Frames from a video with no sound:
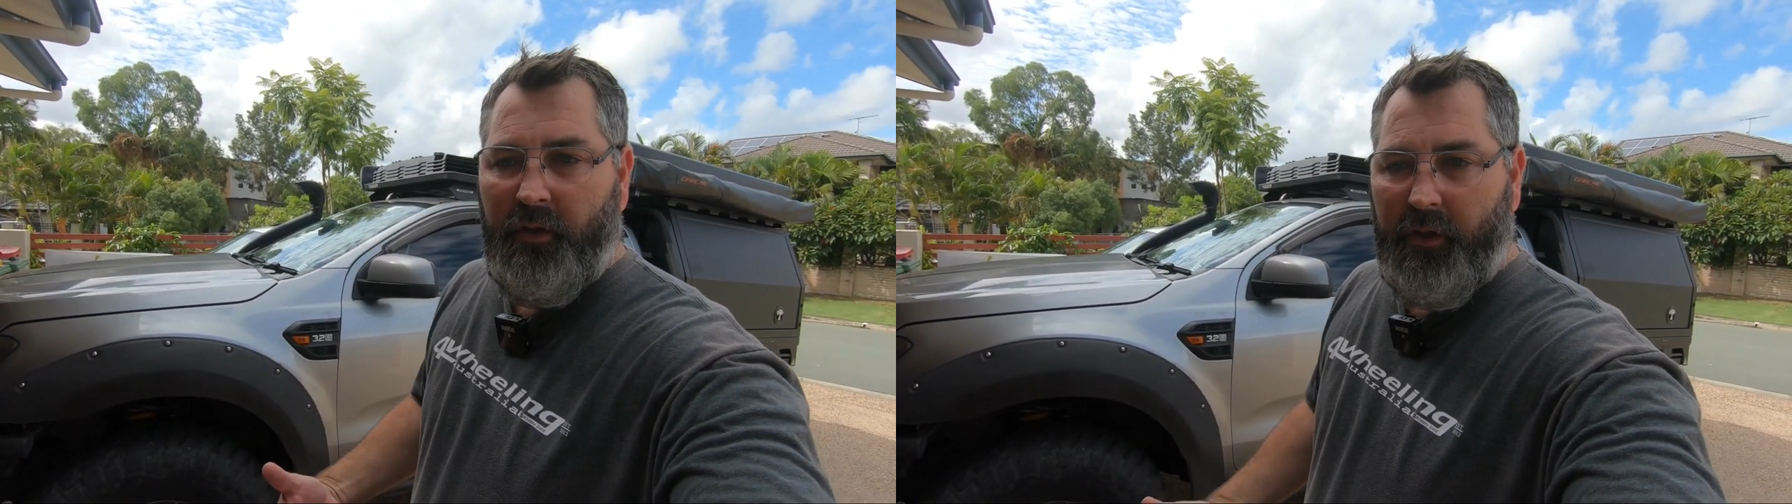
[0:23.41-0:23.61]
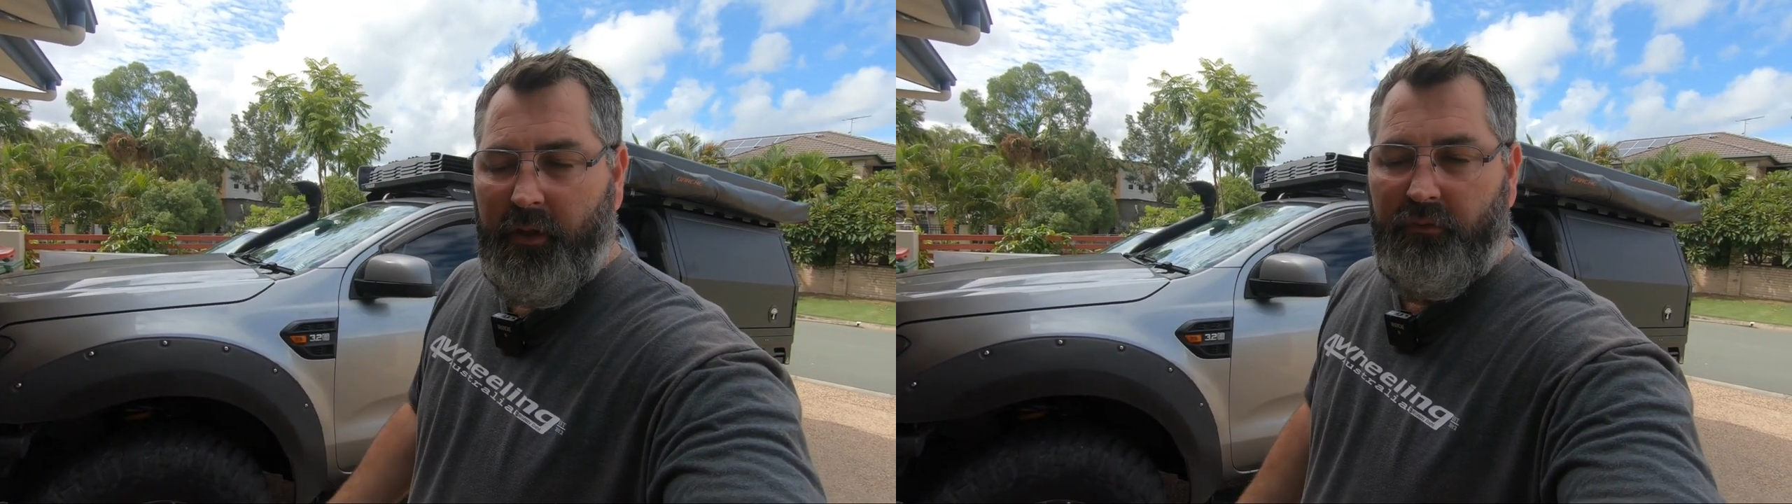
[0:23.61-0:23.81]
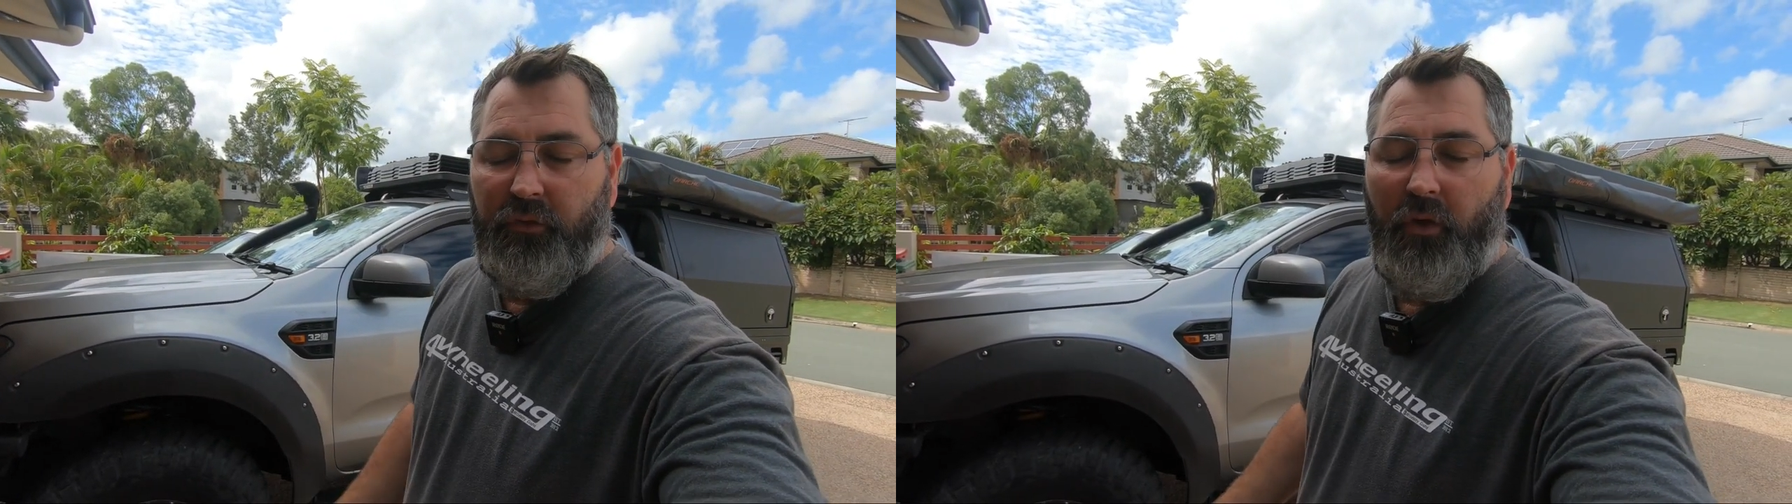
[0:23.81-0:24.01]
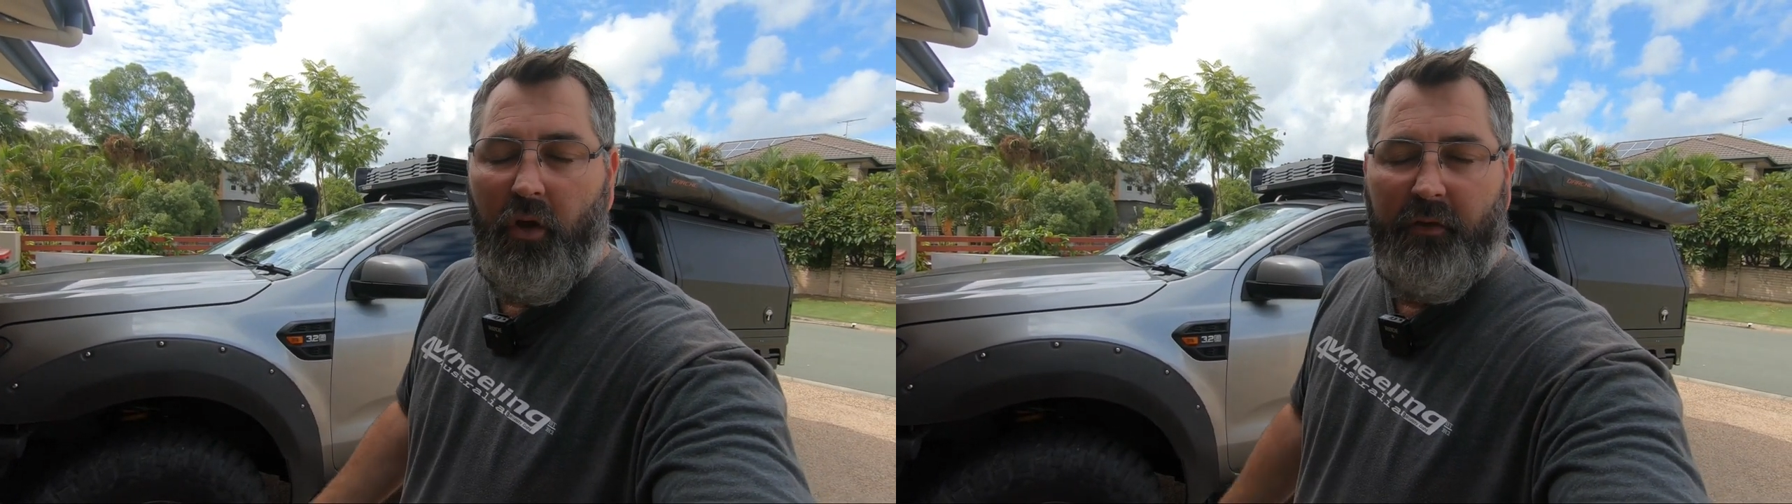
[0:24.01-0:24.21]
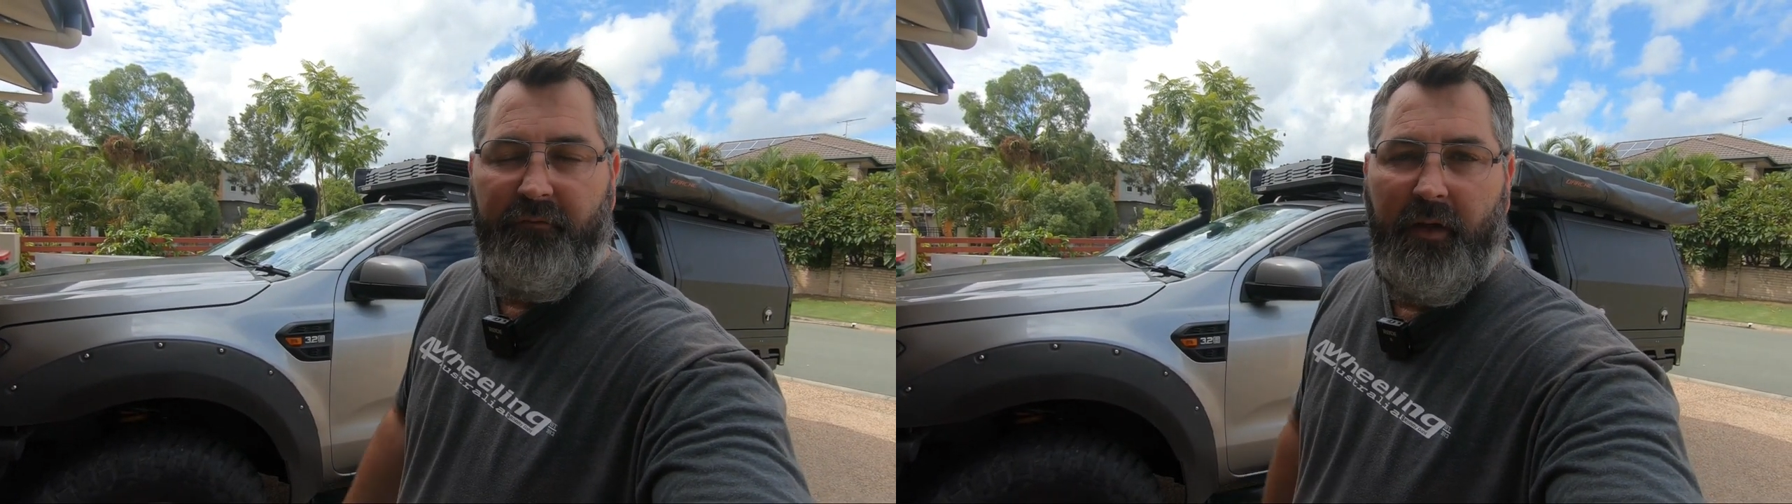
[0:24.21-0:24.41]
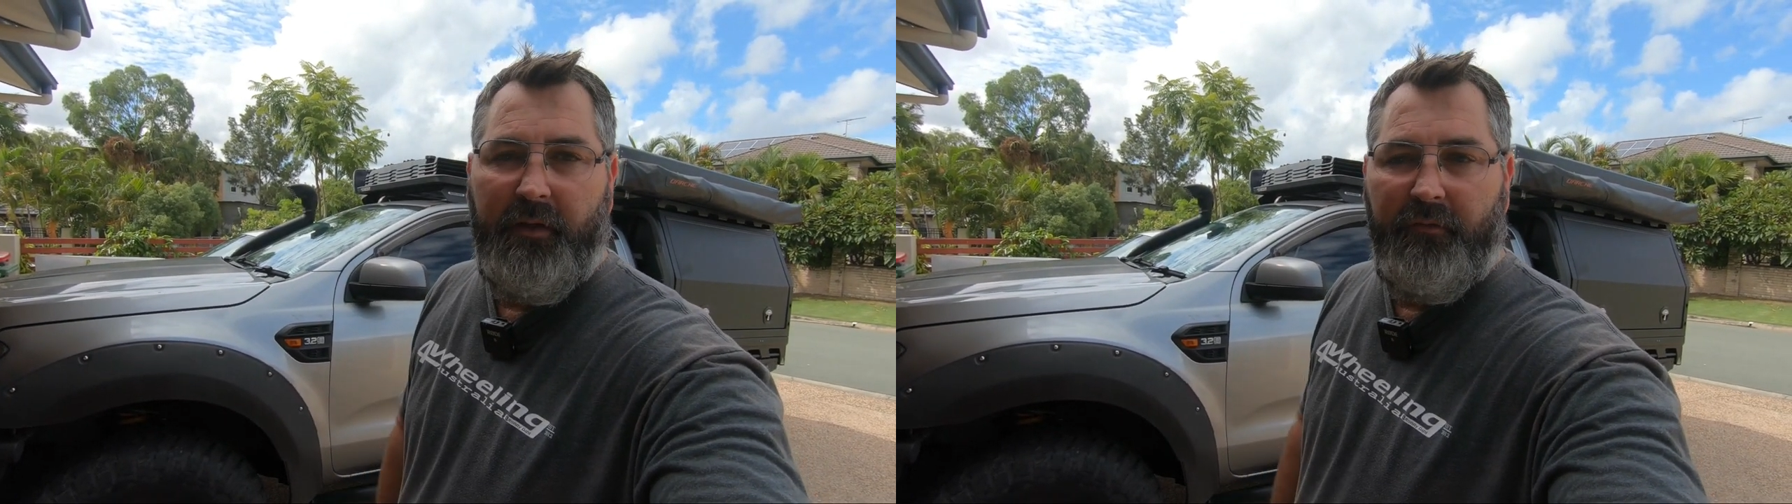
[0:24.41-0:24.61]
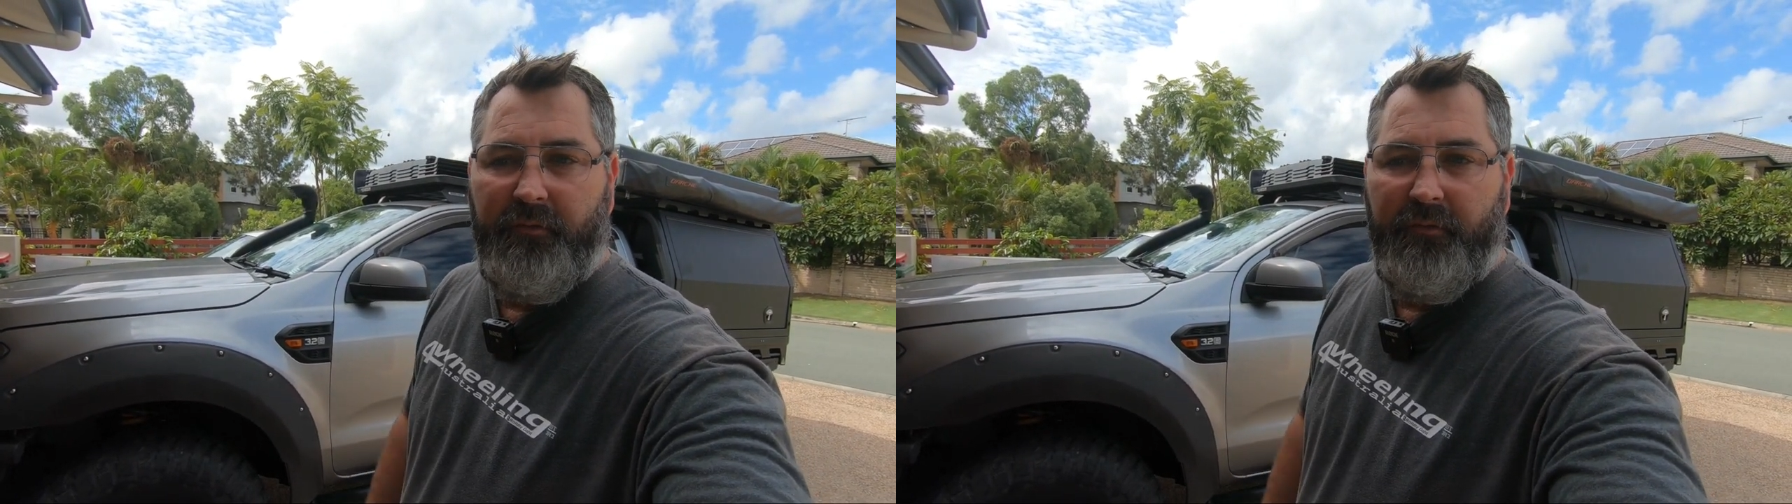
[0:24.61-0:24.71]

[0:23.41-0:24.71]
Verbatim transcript: uh, tire deflators,